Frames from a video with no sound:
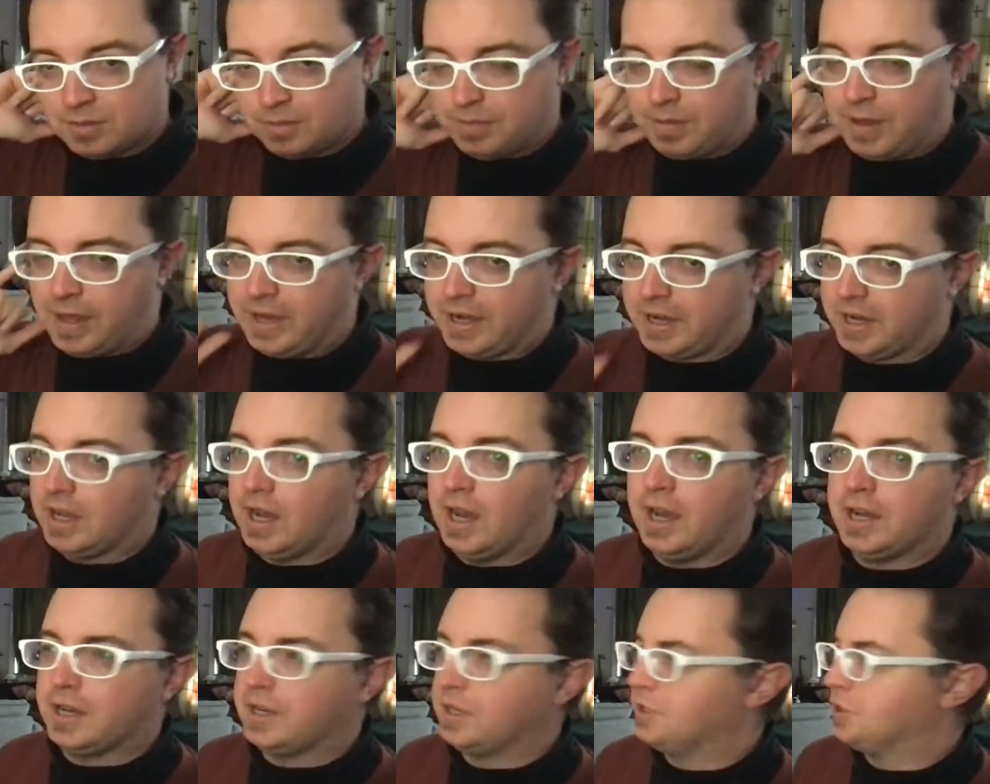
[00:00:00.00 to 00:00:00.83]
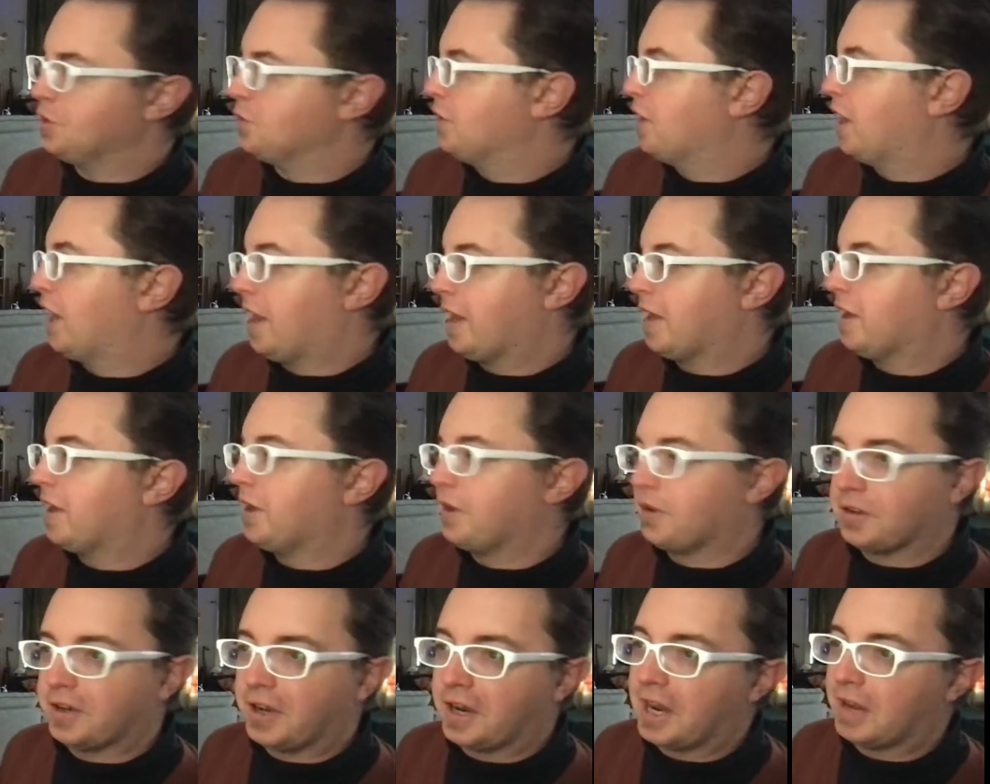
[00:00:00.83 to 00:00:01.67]
Patty, I do not. I
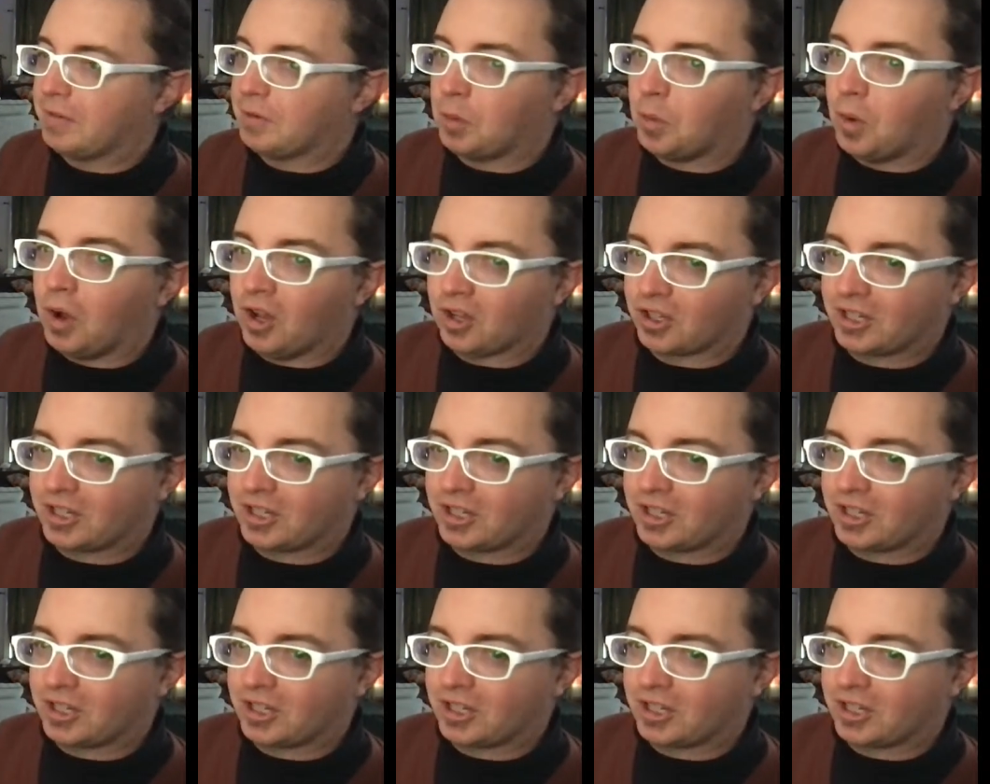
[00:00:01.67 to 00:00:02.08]
do not have a wall